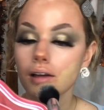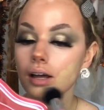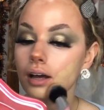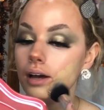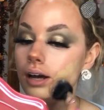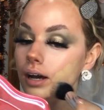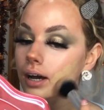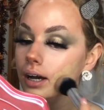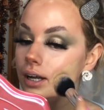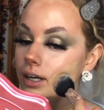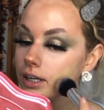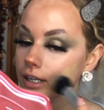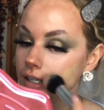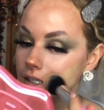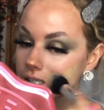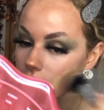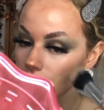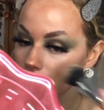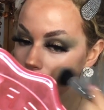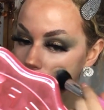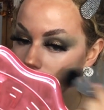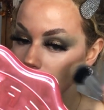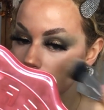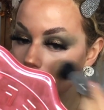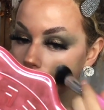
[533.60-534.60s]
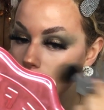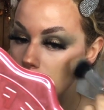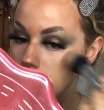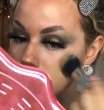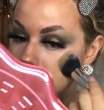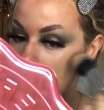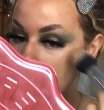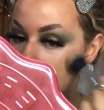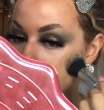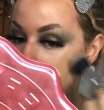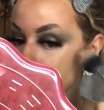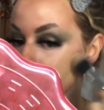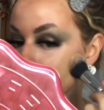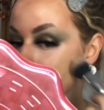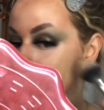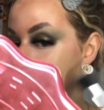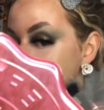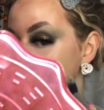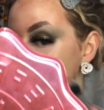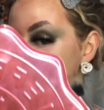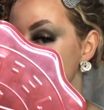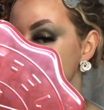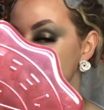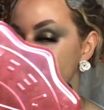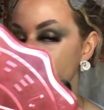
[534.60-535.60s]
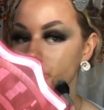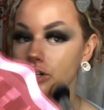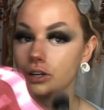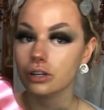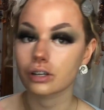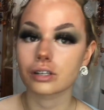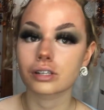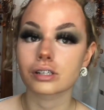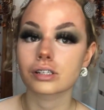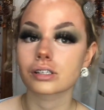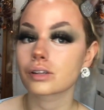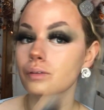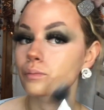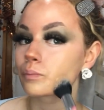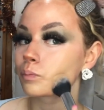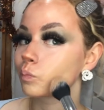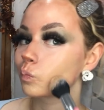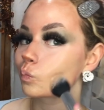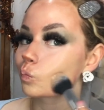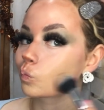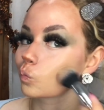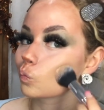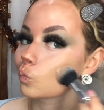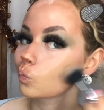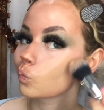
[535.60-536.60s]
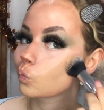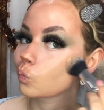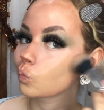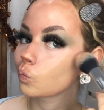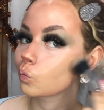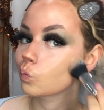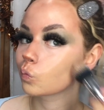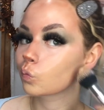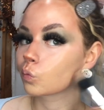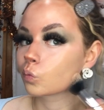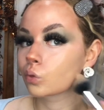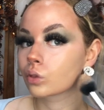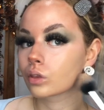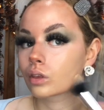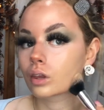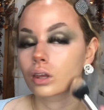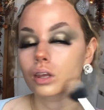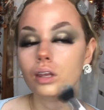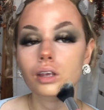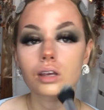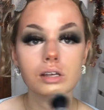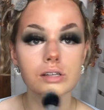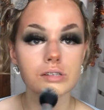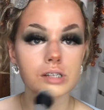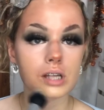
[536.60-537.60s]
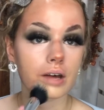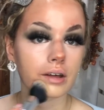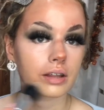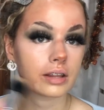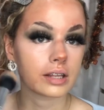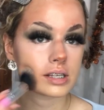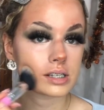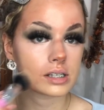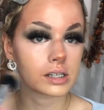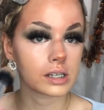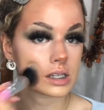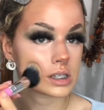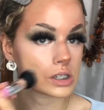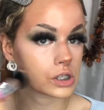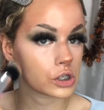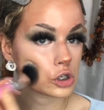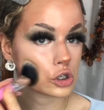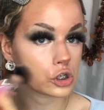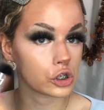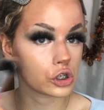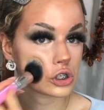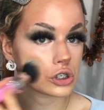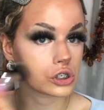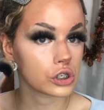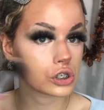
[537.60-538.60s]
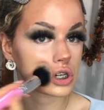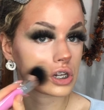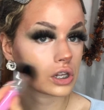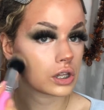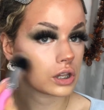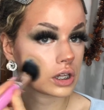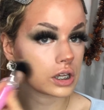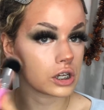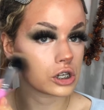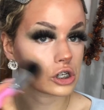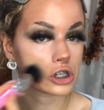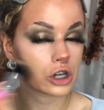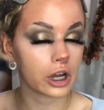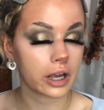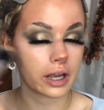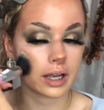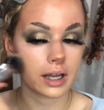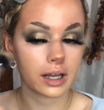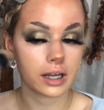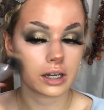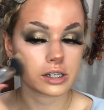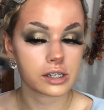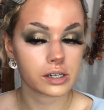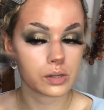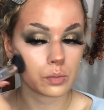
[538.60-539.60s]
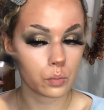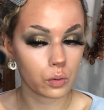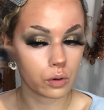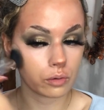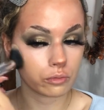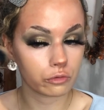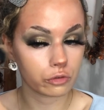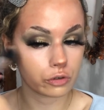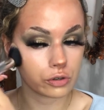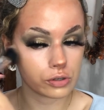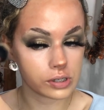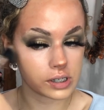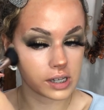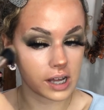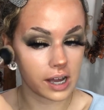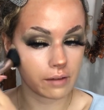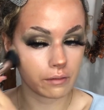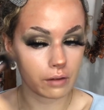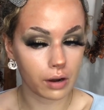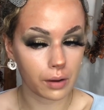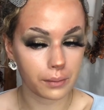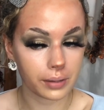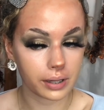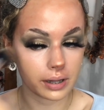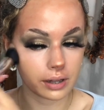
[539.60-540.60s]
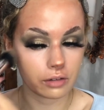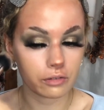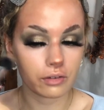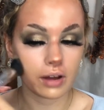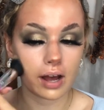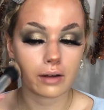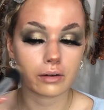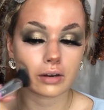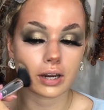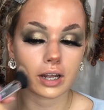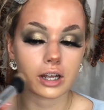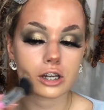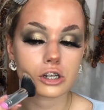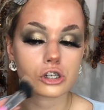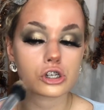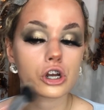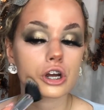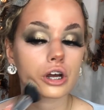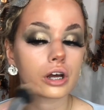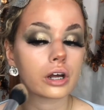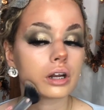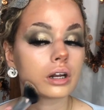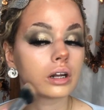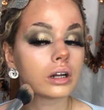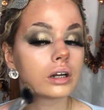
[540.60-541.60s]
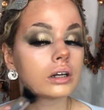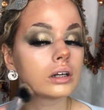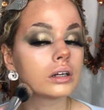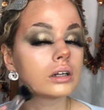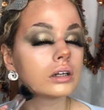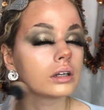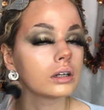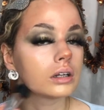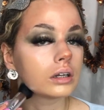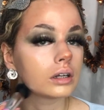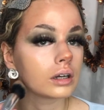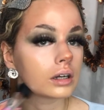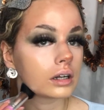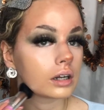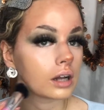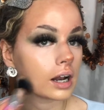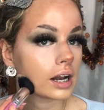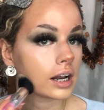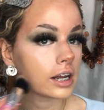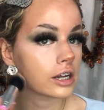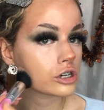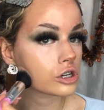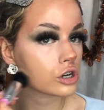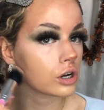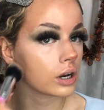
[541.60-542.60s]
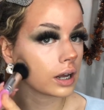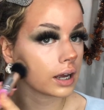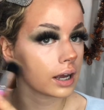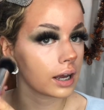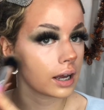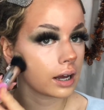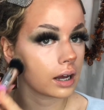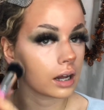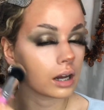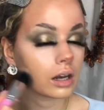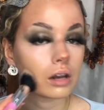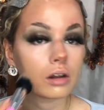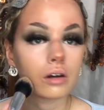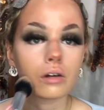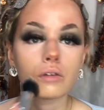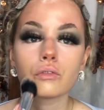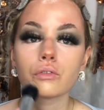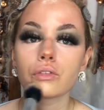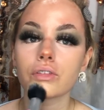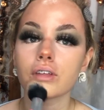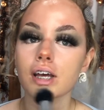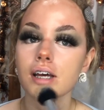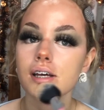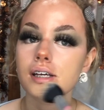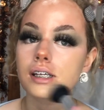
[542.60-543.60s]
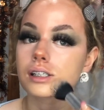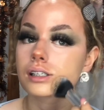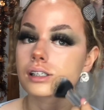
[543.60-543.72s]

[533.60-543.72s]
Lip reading: and it's living up to expectations. So this is just the shade 140 in the foundation. And I literally love this